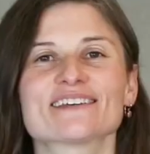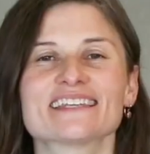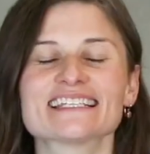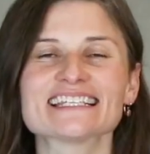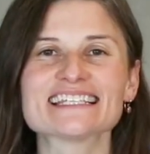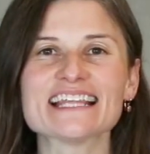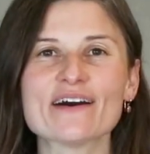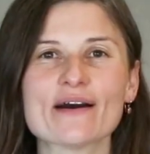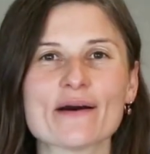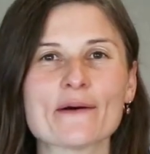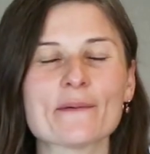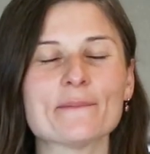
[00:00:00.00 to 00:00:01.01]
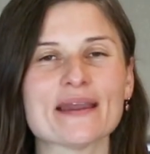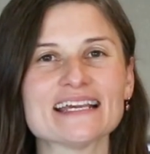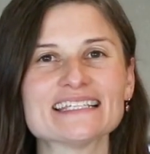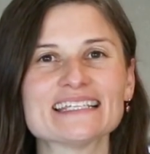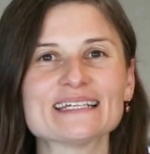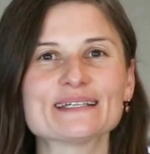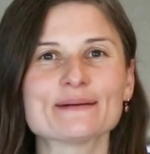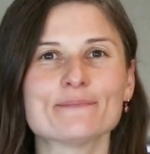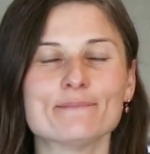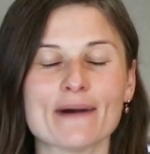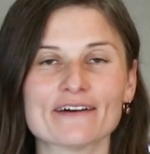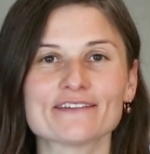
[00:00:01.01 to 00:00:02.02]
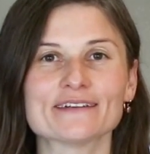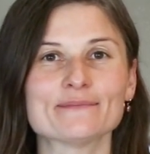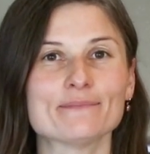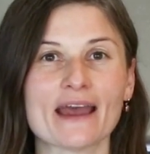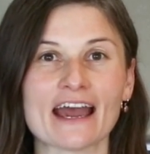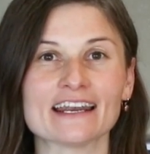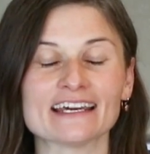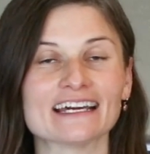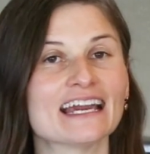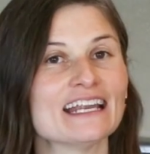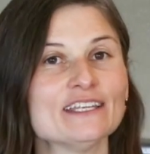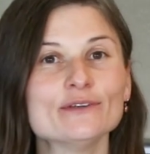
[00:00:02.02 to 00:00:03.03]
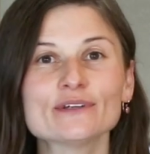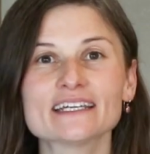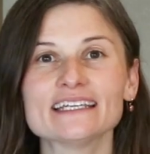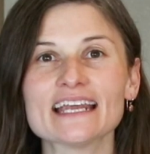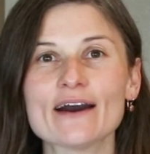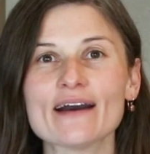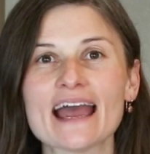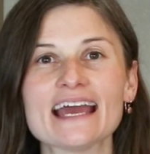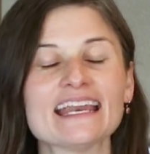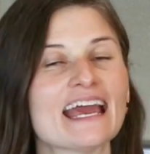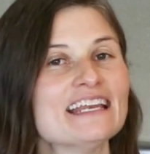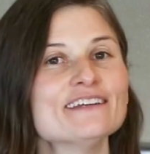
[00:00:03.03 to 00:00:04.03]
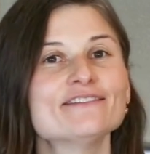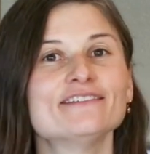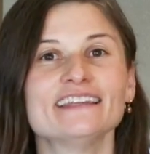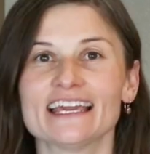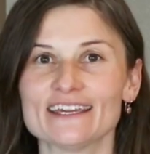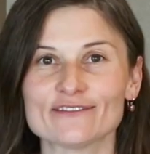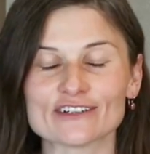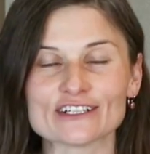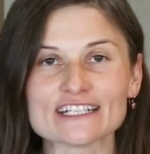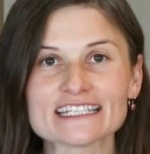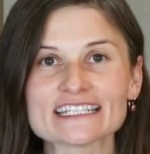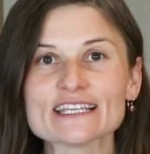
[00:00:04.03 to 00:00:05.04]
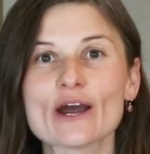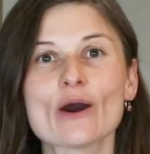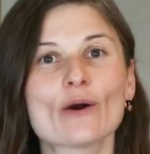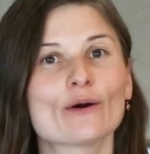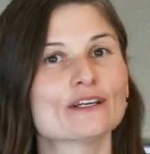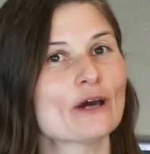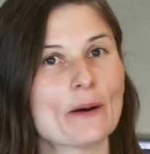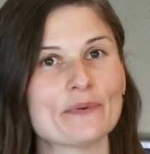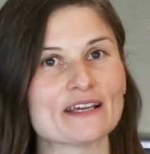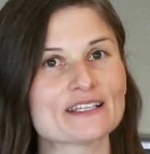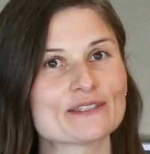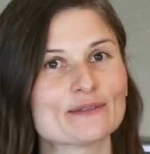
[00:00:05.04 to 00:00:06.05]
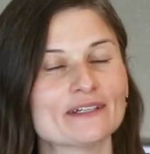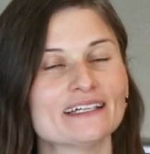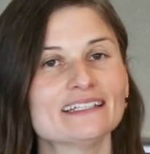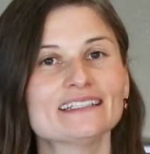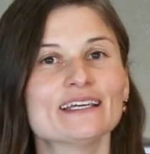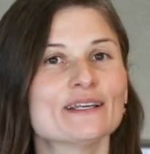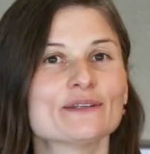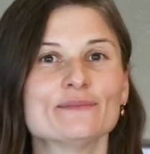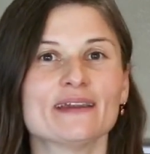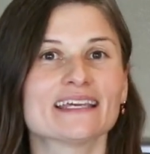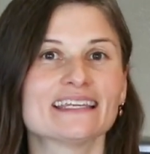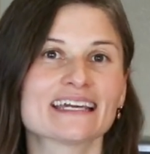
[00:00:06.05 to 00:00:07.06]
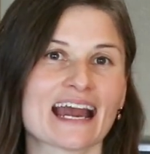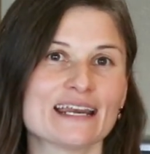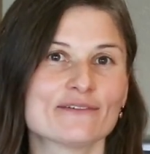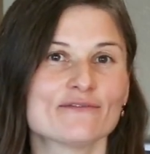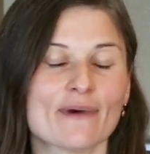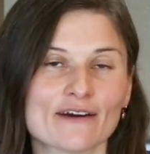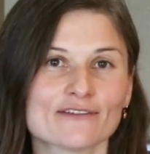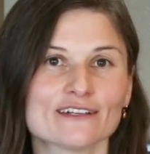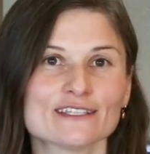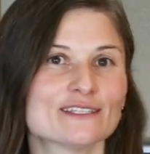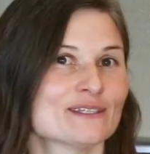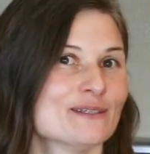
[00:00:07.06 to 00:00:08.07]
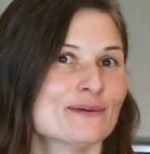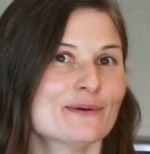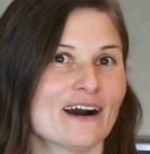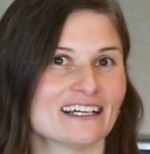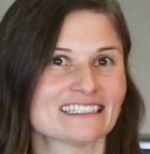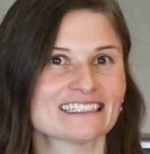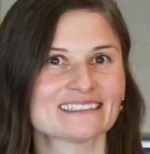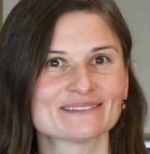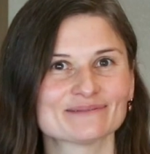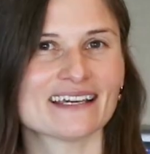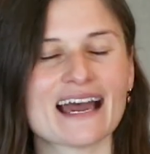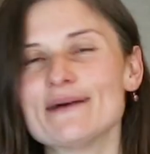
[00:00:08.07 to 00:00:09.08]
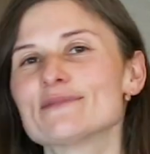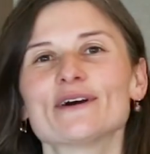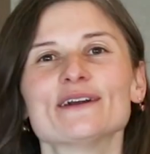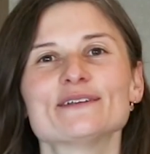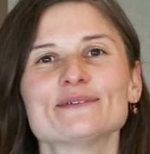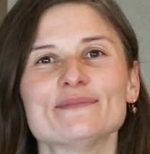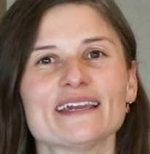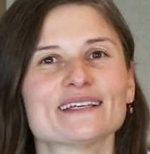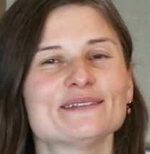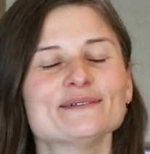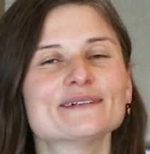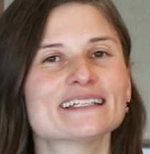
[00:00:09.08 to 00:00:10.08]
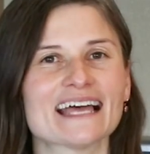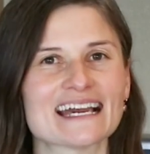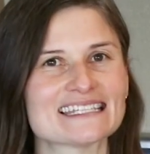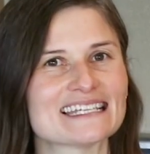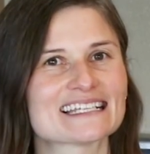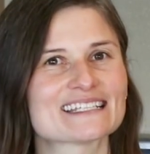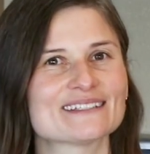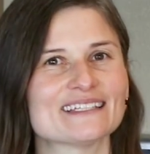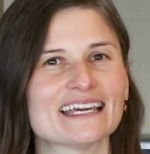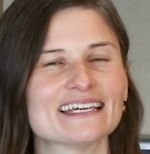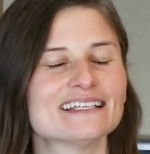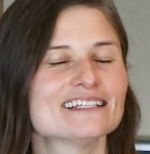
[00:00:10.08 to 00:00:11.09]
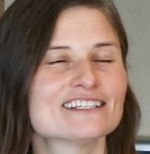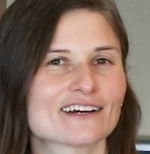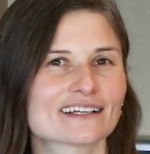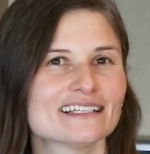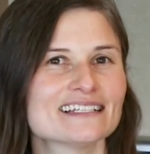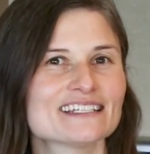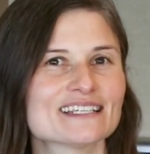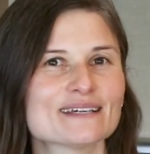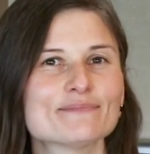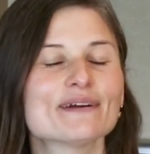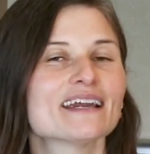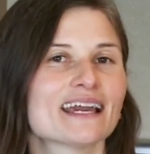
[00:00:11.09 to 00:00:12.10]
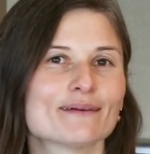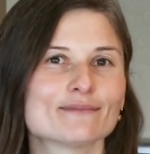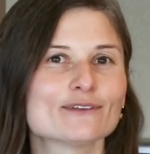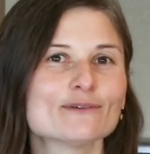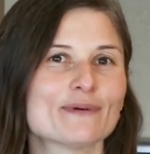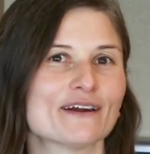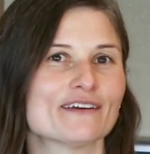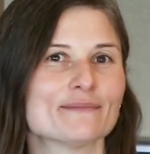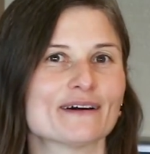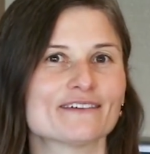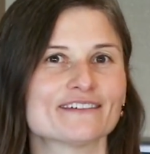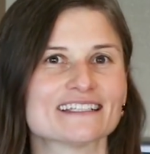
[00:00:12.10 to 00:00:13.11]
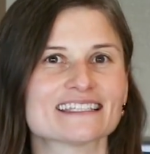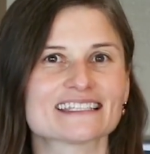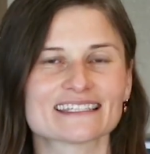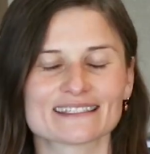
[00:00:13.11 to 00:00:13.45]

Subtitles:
So this is now our basic muffin batter, and you can now add any flavors or toppings to it to make the kind of muffins you want. I'm going to make 2 classics today, chocolate chip and blueberry muffins.